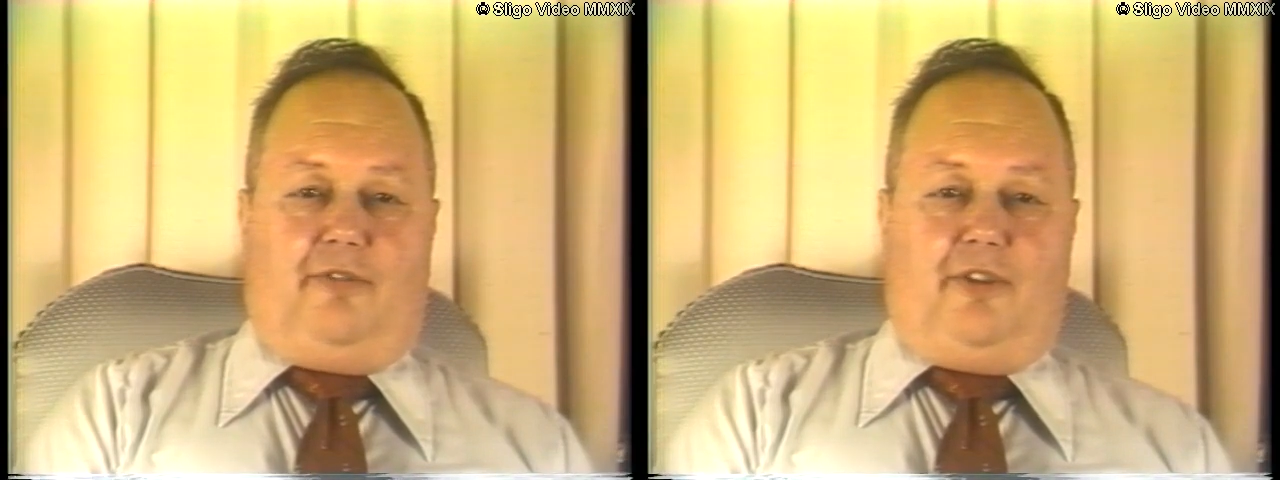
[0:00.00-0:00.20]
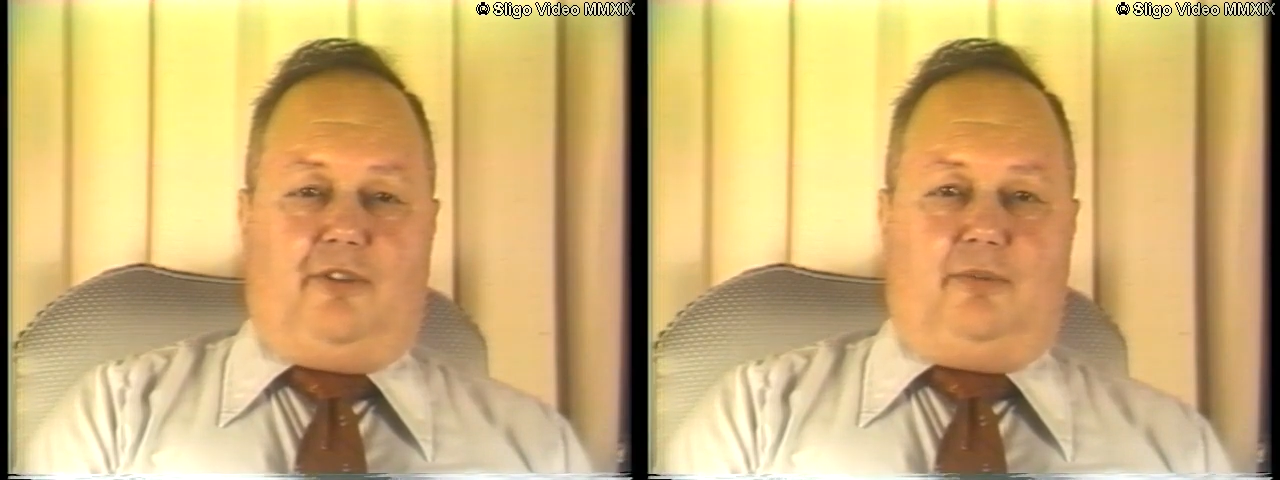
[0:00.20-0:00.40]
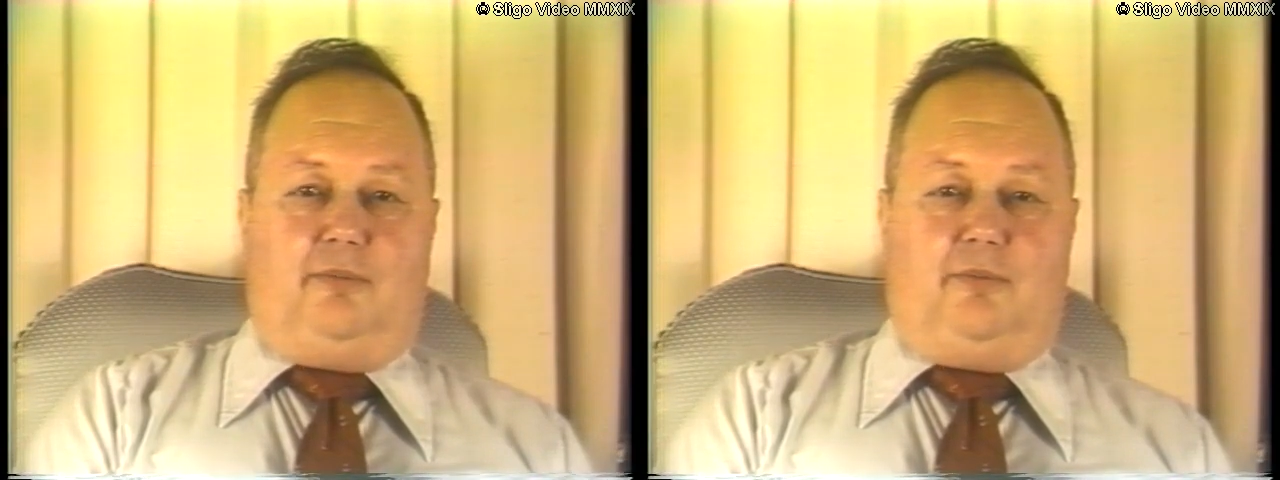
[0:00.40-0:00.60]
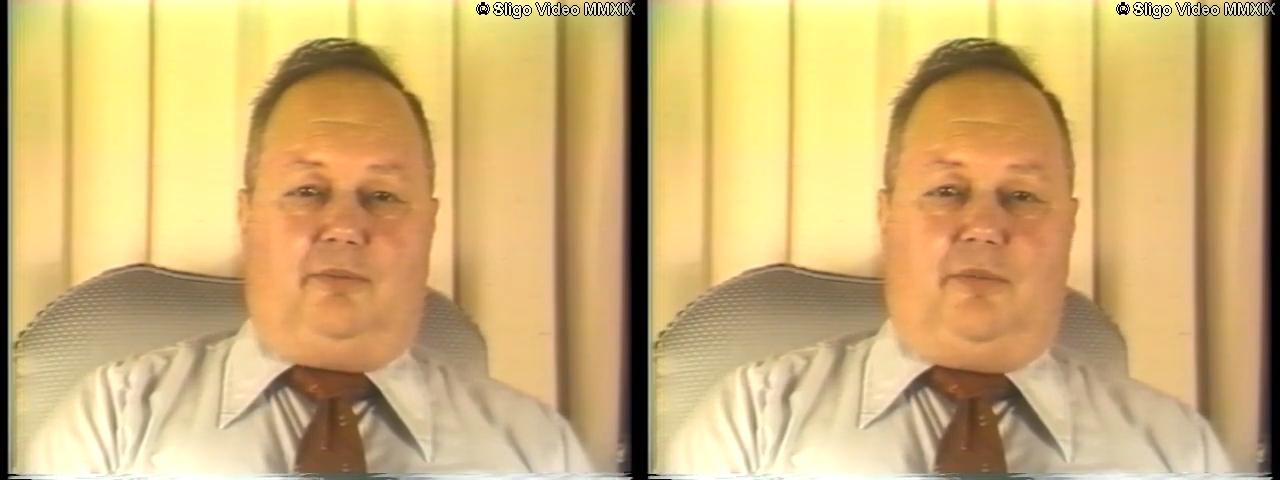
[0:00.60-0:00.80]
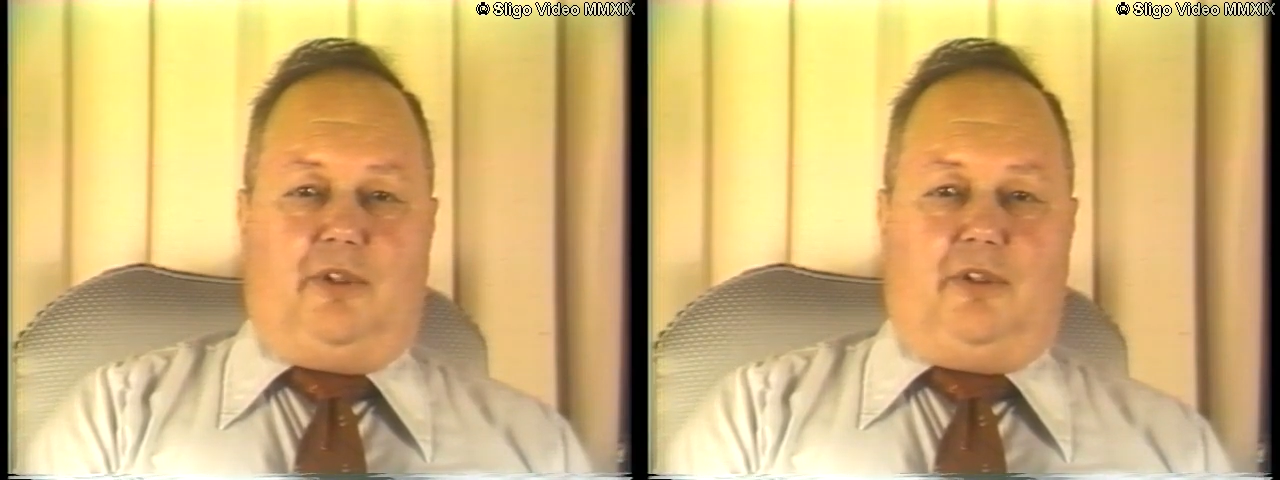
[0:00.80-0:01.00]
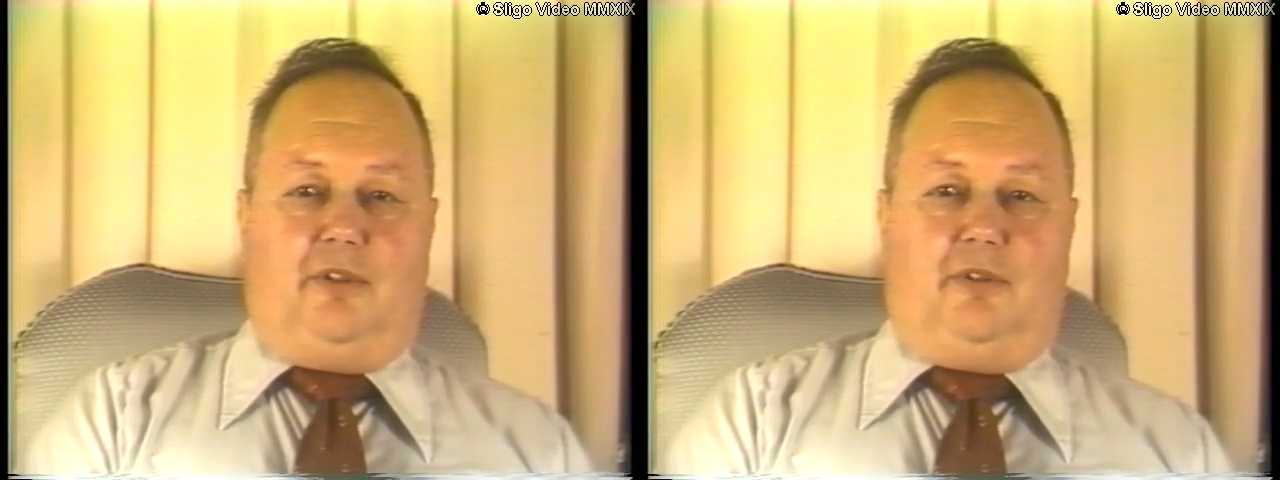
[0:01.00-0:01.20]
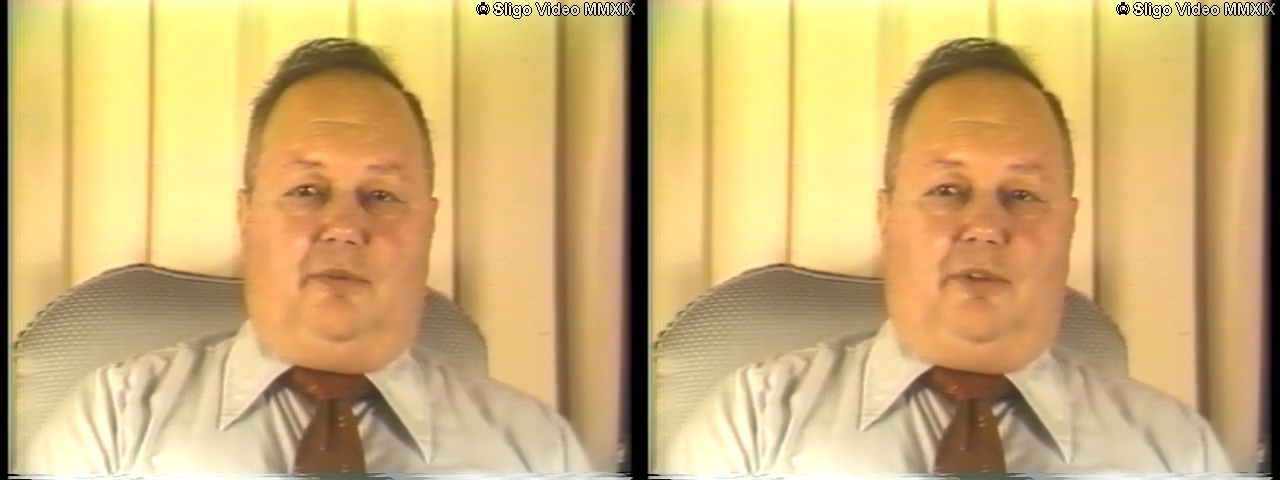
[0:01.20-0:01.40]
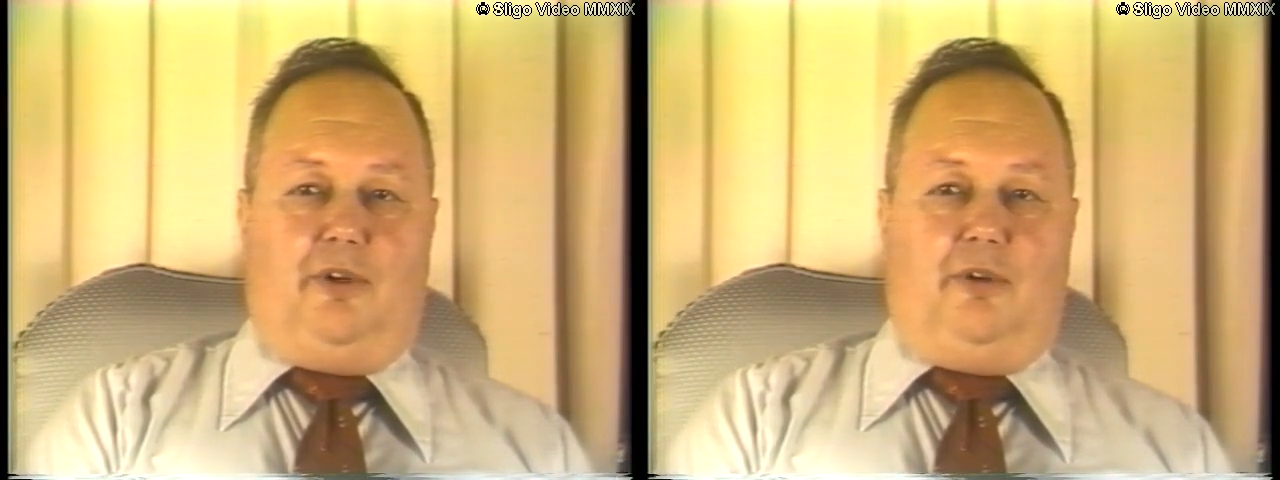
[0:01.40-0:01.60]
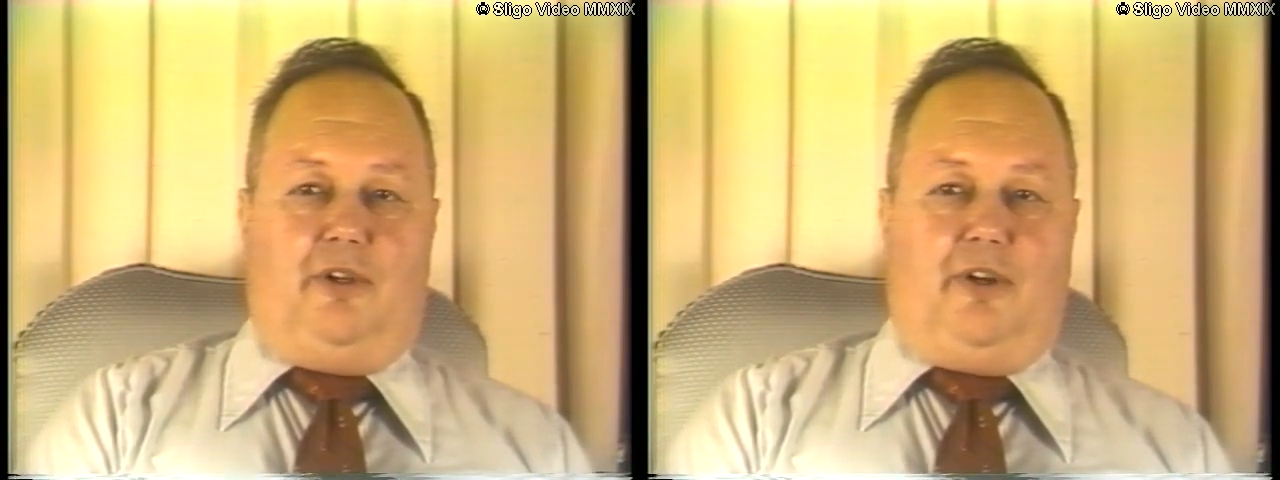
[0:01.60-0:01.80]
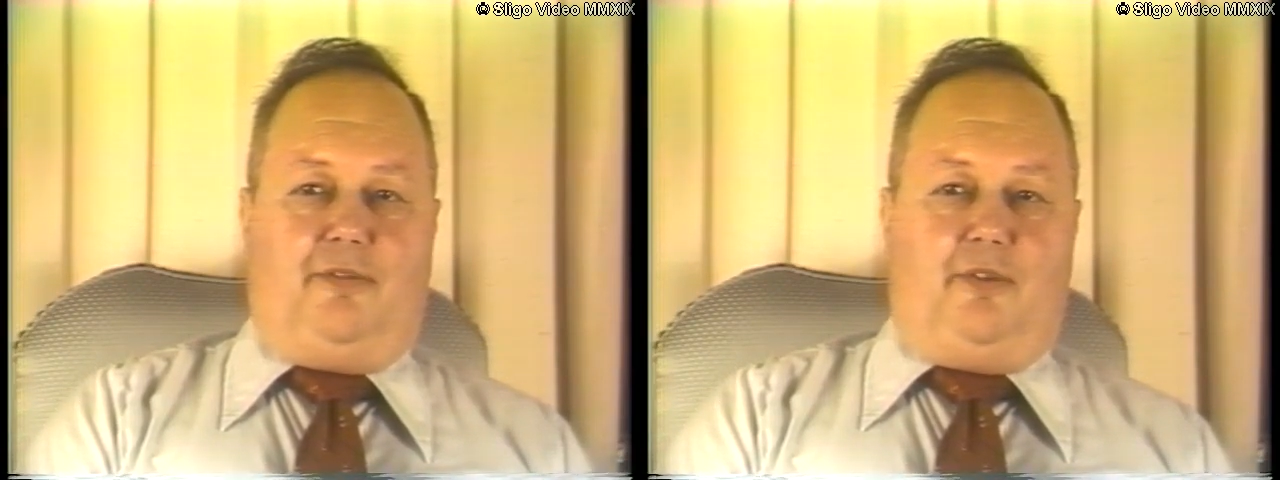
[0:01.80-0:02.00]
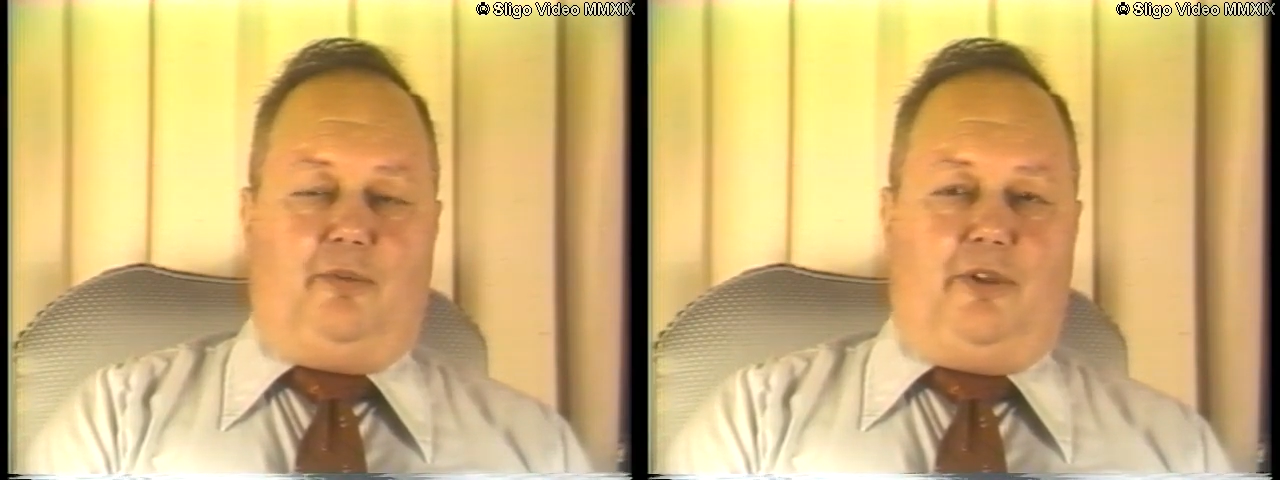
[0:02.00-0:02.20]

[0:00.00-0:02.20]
often low enough